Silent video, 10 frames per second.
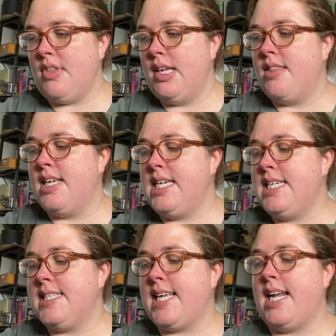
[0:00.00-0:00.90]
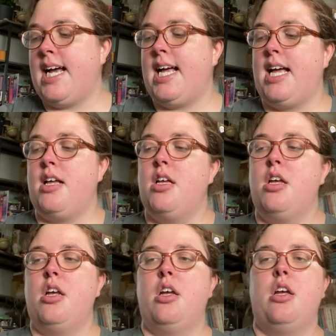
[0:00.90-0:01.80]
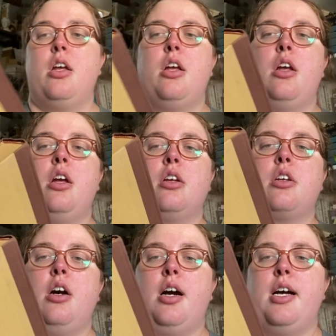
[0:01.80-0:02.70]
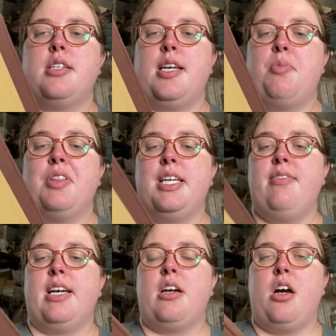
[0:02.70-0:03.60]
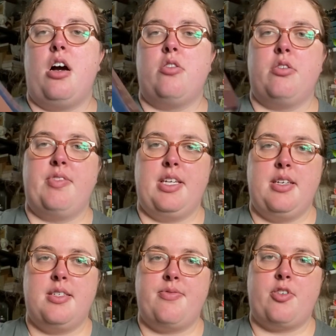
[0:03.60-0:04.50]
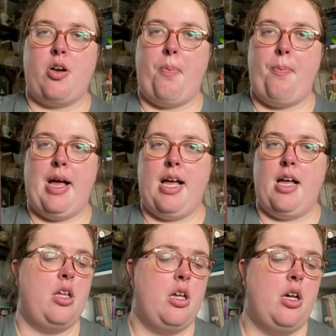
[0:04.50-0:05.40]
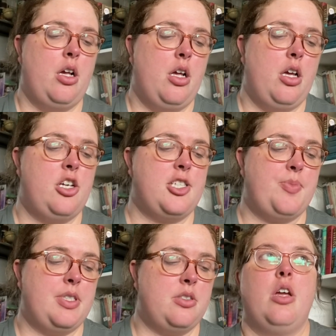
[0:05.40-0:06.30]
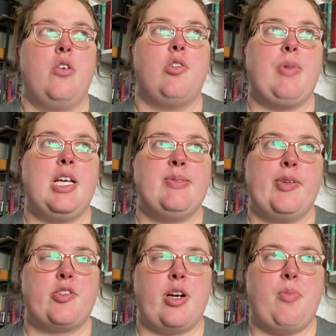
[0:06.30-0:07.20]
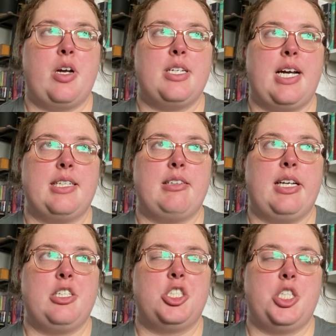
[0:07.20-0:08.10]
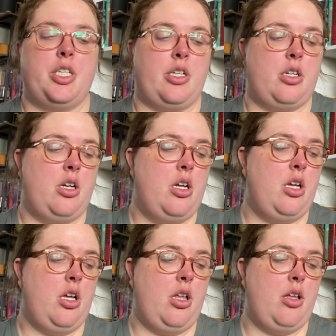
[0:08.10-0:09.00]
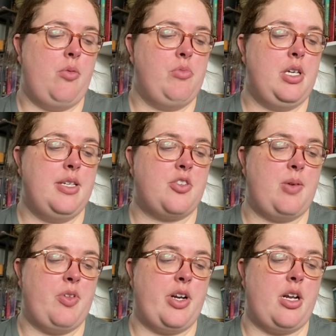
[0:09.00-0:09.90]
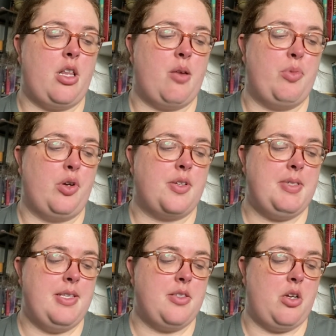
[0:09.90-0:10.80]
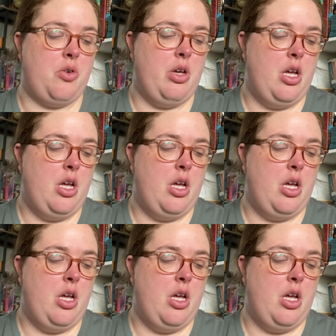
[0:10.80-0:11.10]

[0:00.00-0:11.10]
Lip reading: these that I got. I believe I got all of these from my husband's grandpa died last year. His grandmother had a lot of books, and so